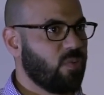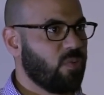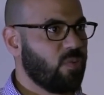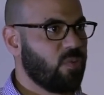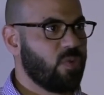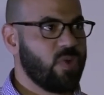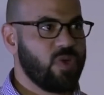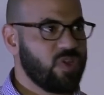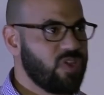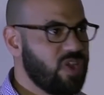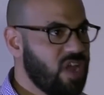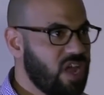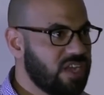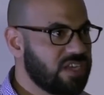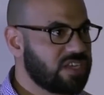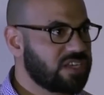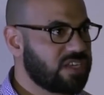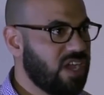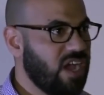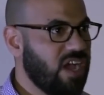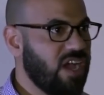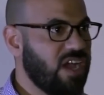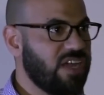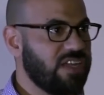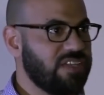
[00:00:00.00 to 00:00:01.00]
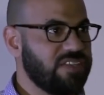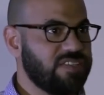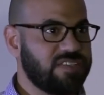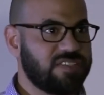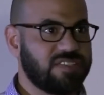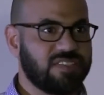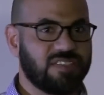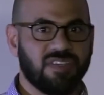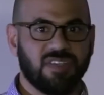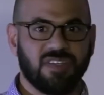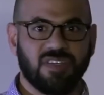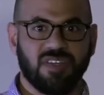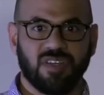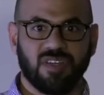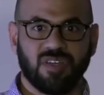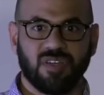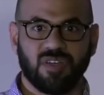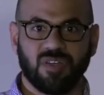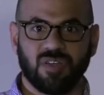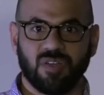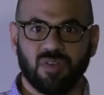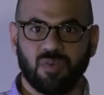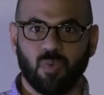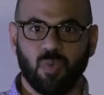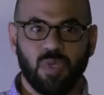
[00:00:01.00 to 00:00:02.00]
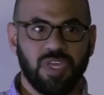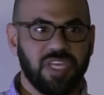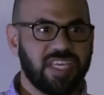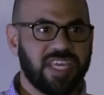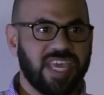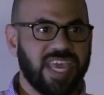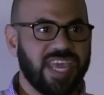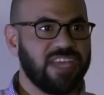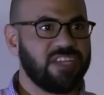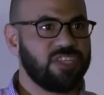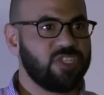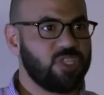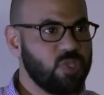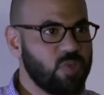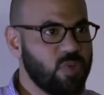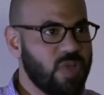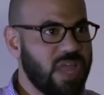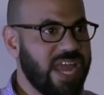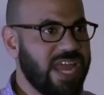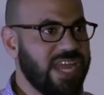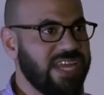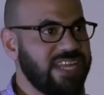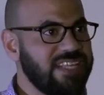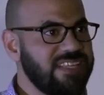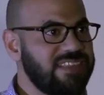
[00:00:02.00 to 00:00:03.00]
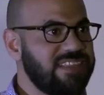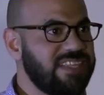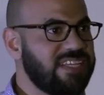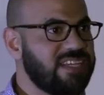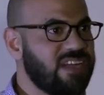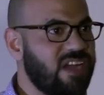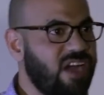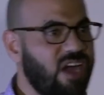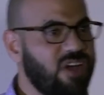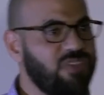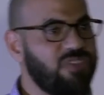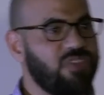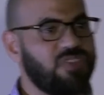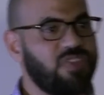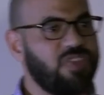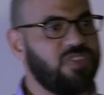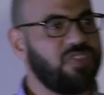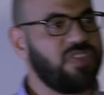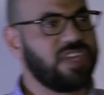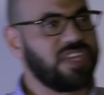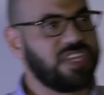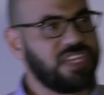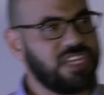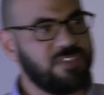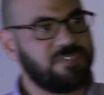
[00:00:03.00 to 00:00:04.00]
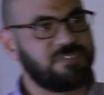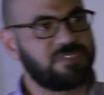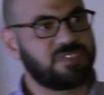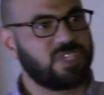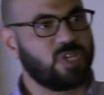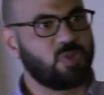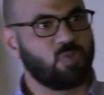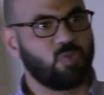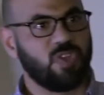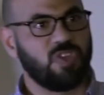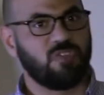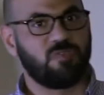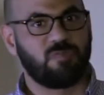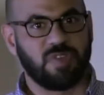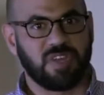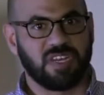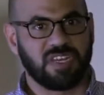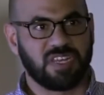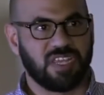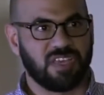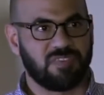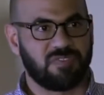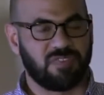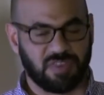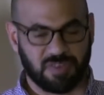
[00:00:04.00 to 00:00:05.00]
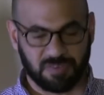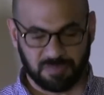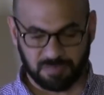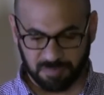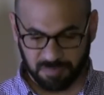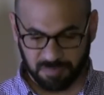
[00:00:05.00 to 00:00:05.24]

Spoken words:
We're not gods. We can't do anything other than the gifts that we've been given.